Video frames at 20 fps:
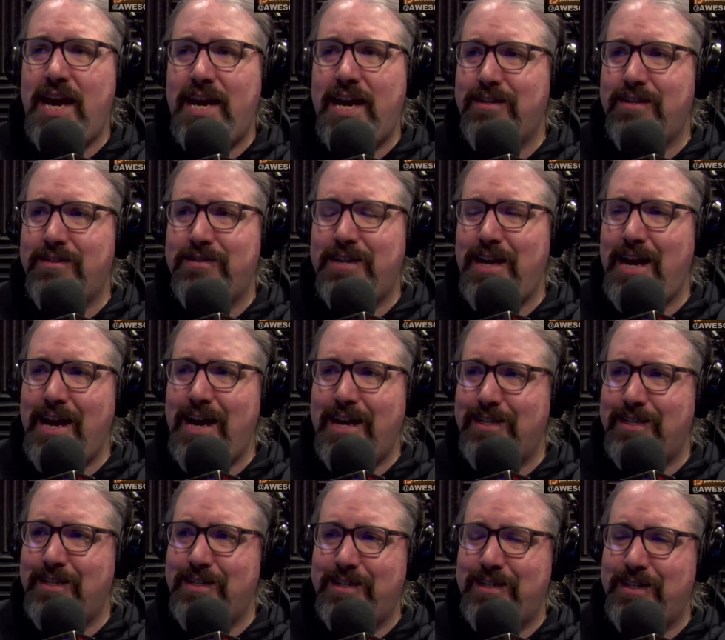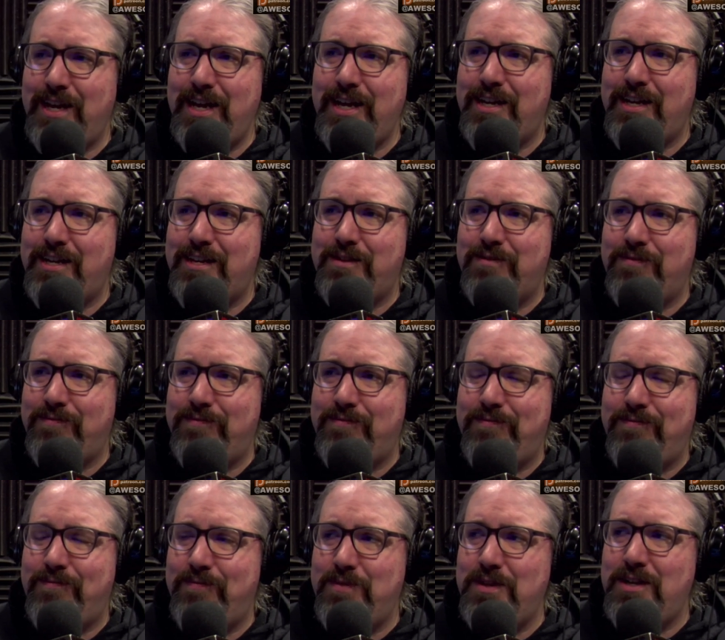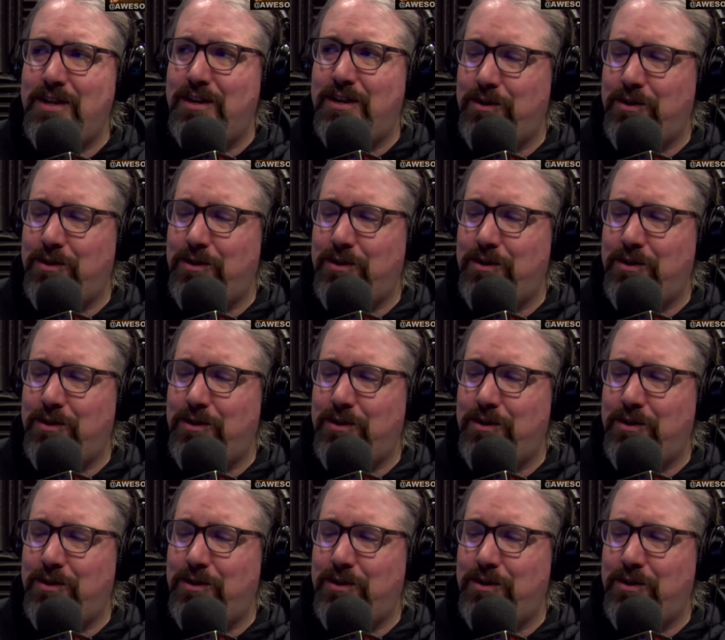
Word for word: and and like you